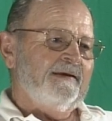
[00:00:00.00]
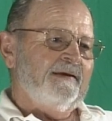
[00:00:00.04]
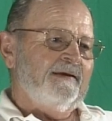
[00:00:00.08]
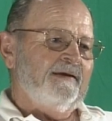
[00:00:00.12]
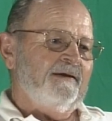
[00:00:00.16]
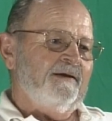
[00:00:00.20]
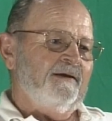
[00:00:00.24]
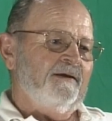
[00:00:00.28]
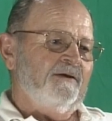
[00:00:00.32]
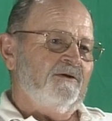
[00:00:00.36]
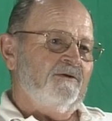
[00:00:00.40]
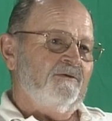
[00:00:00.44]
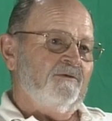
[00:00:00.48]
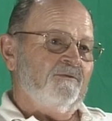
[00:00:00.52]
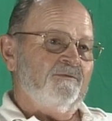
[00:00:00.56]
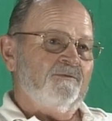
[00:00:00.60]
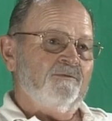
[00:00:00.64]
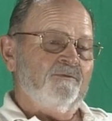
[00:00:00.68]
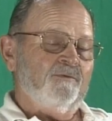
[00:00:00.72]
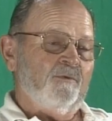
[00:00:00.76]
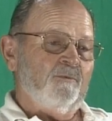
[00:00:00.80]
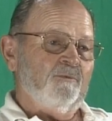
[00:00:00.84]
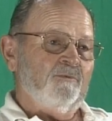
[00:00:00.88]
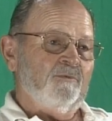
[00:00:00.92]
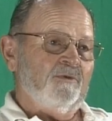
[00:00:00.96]
And
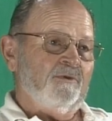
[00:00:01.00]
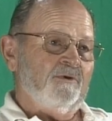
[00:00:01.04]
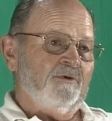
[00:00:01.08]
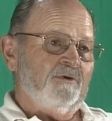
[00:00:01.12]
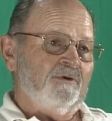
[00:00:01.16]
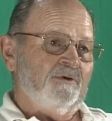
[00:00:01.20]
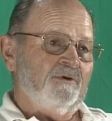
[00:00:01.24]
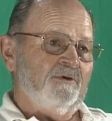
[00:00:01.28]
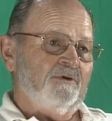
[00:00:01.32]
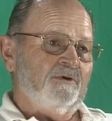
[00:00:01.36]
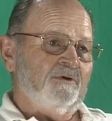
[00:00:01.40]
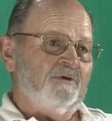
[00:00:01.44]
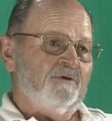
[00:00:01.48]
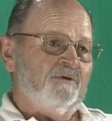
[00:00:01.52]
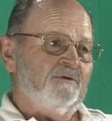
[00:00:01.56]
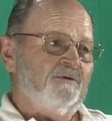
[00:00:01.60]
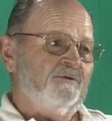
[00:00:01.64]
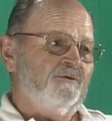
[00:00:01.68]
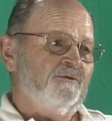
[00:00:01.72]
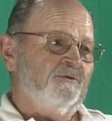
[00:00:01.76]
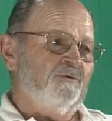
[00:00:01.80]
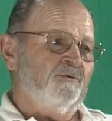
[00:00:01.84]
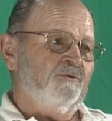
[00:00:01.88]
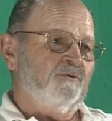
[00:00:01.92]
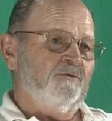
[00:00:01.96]
from the uh,
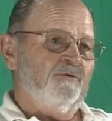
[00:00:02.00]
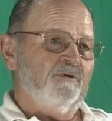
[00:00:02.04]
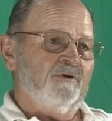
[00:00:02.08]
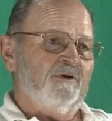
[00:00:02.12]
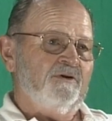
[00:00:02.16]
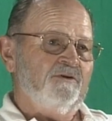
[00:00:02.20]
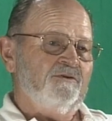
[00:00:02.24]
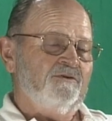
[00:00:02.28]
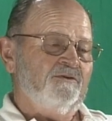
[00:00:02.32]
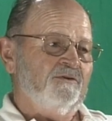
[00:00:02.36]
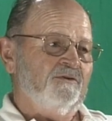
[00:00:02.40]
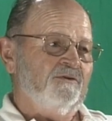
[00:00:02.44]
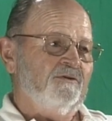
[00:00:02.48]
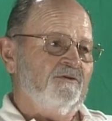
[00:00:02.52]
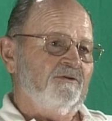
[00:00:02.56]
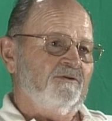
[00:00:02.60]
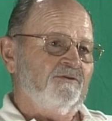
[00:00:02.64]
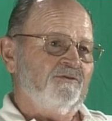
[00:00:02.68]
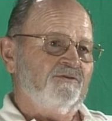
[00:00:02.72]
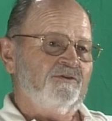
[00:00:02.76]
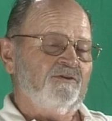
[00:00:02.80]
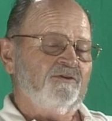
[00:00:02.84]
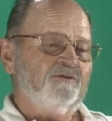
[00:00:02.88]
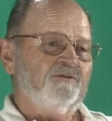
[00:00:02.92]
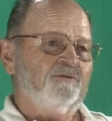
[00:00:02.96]
third grade to the
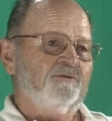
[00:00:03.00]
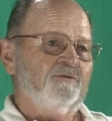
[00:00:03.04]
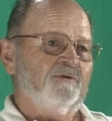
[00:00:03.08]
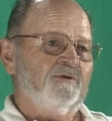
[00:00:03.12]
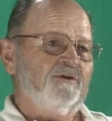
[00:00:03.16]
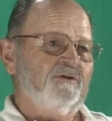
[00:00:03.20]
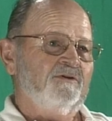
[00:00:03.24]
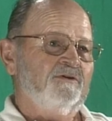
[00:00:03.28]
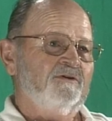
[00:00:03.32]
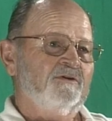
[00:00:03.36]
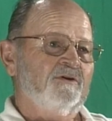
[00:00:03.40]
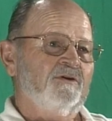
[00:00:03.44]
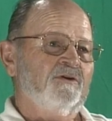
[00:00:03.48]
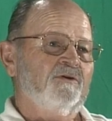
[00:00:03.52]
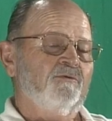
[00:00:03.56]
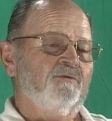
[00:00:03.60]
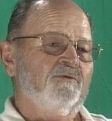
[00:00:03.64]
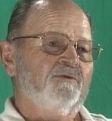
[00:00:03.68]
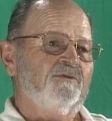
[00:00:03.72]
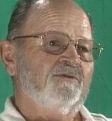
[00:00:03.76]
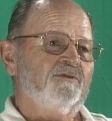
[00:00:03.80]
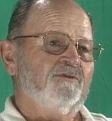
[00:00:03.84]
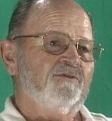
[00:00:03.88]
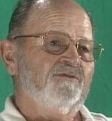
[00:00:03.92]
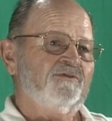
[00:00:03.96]
sixth grade, then I
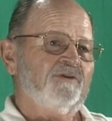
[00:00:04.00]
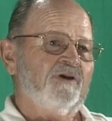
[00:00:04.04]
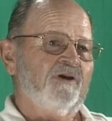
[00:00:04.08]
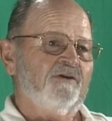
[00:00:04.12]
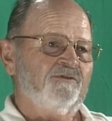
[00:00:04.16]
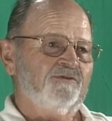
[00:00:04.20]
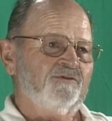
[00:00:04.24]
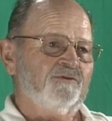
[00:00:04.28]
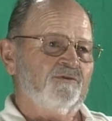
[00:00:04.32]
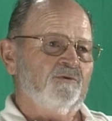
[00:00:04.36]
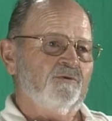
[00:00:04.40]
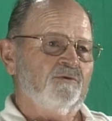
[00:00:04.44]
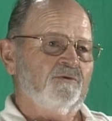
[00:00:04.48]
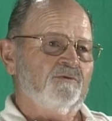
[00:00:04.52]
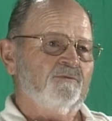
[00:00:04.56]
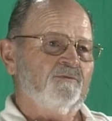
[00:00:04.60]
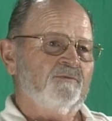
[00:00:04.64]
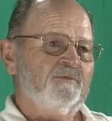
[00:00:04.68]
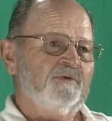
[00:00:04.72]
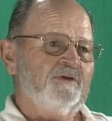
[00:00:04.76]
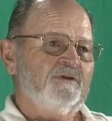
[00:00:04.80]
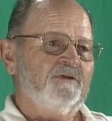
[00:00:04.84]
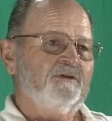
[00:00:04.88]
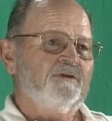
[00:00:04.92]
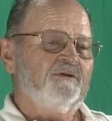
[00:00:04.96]
went to South School.
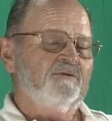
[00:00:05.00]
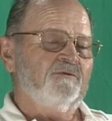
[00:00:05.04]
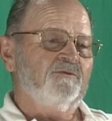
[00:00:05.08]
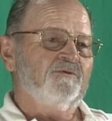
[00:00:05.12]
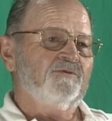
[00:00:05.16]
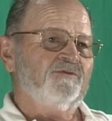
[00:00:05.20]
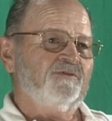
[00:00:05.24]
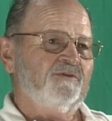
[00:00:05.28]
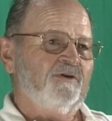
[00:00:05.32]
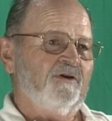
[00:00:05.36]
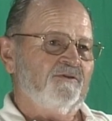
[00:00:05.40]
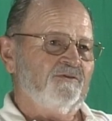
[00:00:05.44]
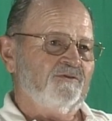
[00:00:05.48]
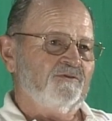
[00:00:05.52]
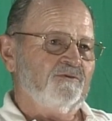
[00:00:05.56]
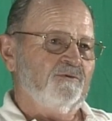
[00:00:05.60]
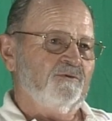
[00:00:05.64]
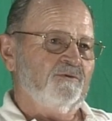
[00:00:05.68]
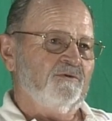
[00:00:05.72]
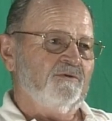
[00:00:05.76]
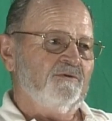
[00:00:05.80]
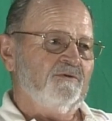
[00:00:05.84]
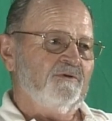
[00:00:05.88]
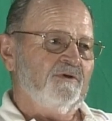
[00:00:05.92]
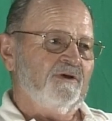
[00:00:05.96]
It was South
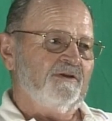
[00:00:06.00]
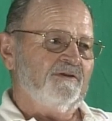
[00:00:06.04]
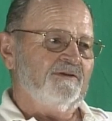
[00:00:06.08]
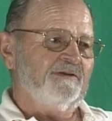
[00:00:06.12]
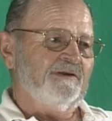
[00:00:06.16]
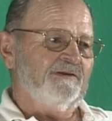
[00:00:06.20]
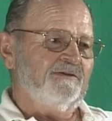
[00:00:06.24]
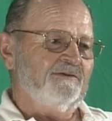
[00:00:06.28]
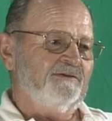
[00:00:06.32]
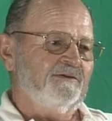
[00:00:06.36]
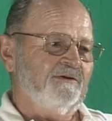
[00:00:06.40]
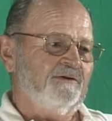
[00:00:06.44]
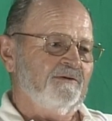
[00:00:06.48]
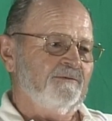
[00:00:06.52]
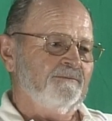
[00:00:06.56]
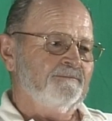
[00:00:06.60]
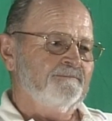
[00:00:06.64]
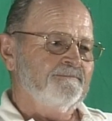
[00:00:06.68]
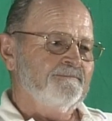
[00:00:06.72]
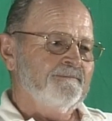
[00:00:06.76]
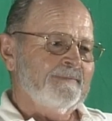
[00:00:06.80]
School at that time.